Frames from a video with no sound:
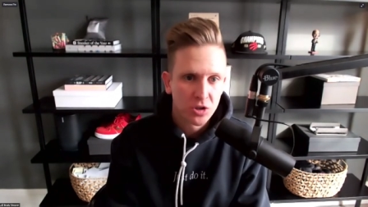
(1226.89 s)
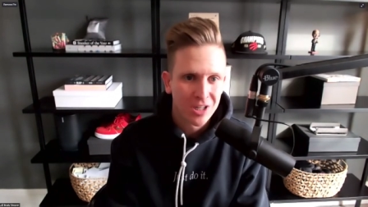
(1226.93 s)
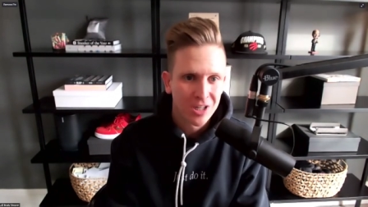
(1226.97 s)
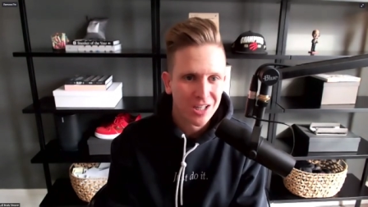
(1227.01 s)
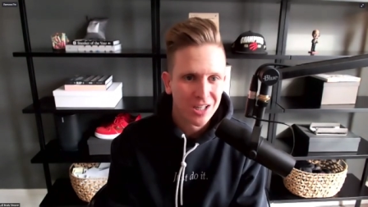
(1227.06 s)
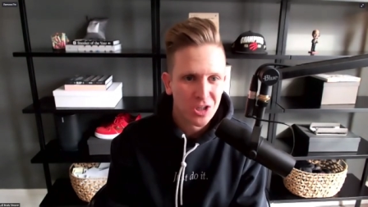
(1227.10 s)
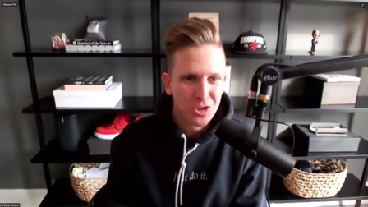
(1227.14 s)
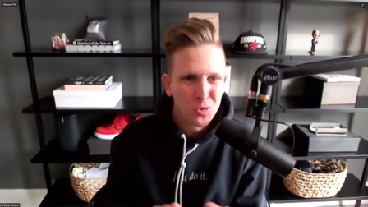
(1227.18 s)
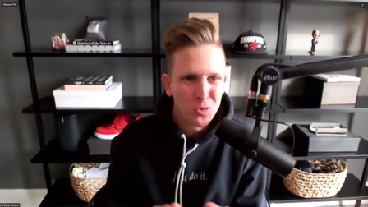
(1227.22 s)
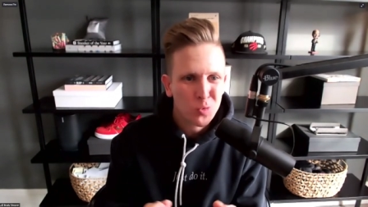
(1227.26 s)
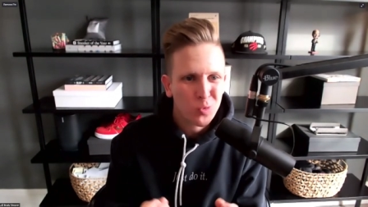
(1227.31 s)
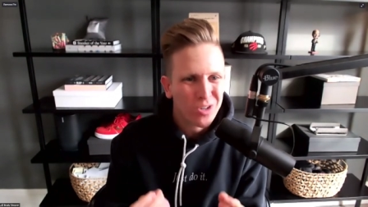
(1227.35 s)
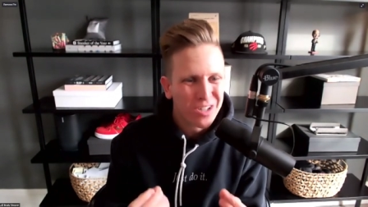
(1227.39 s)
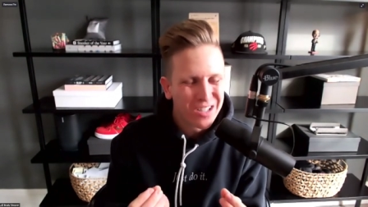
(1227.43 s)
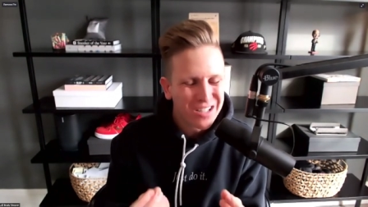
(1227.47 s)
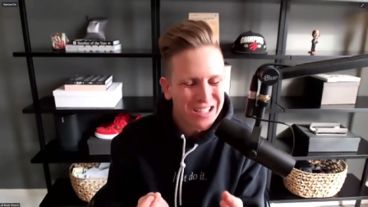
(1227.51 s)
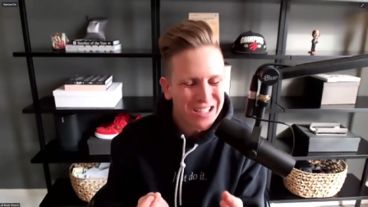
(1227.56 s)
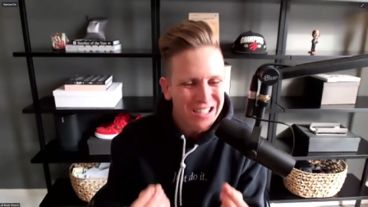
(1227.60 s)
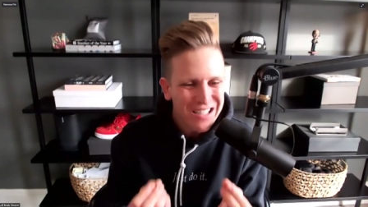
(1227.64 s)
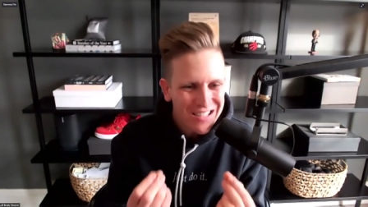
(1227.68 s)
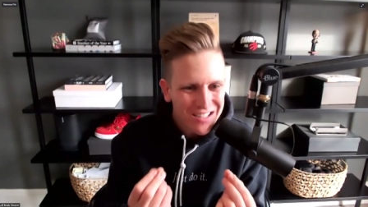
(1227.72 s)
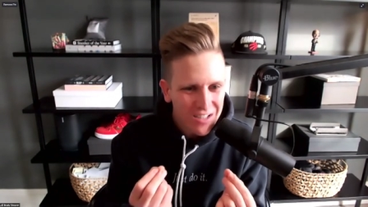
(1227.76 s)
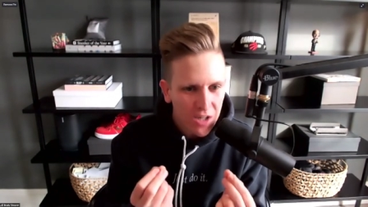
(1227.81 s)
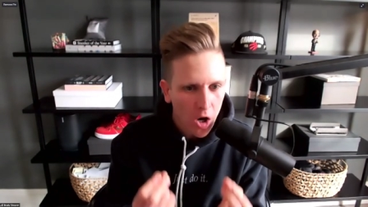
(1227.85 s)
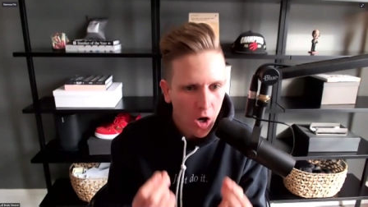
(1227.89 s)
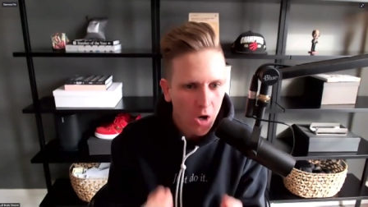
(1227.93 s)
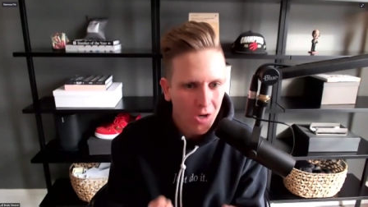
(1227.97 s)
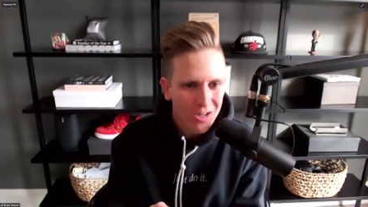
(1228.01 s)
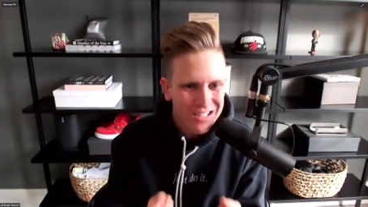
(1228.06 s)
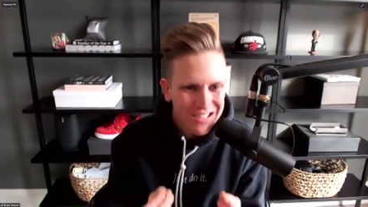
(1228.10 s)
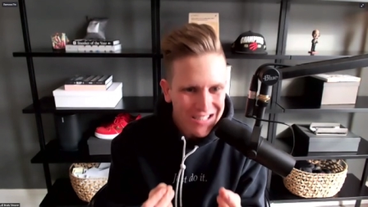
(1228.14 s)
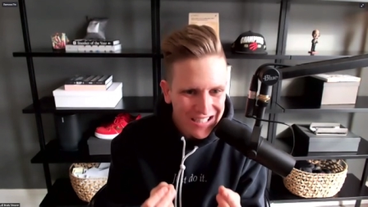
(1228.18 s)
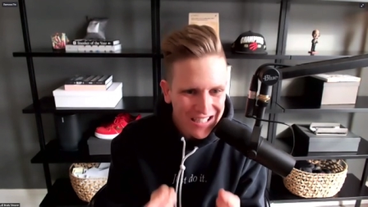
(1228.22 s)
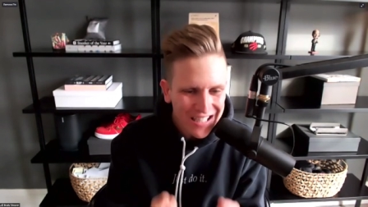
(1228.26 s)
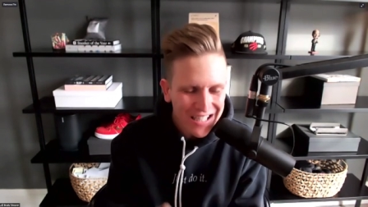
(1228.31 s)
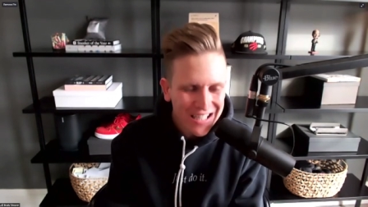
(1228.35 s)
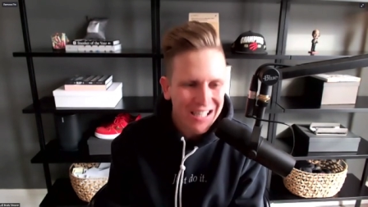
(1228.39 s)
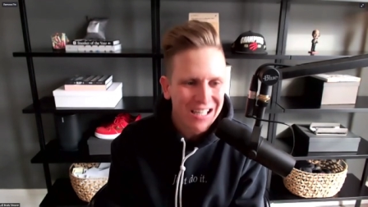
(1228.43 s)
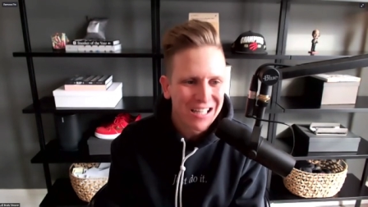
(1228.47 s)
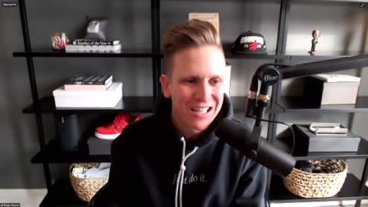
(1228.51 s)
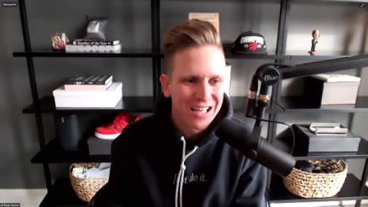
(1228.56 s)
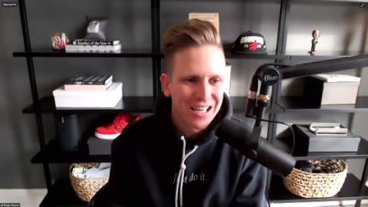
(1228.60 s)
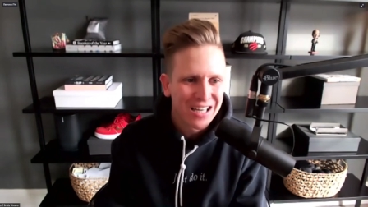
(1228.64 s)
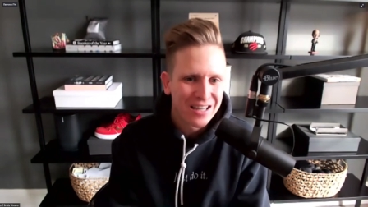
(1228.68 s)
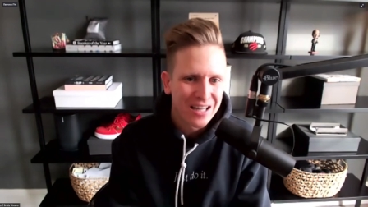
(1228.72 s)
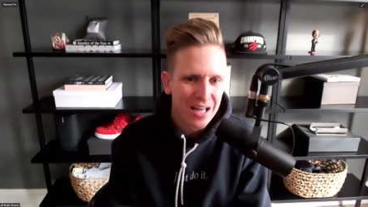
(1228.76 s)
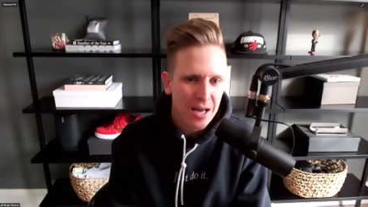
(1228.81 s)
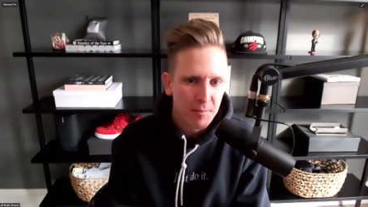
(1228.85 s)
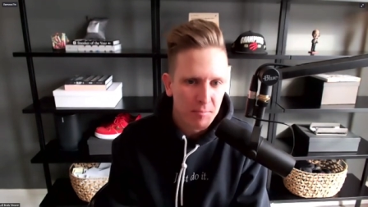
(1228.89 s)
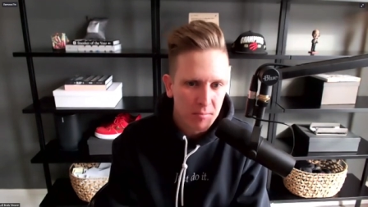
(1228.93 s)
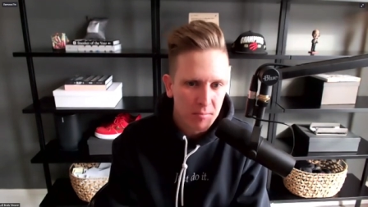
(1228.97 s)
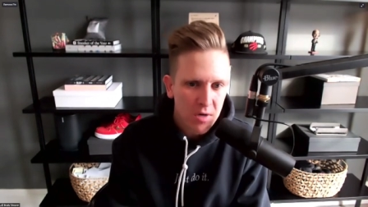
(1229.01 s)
like you really need to articulate that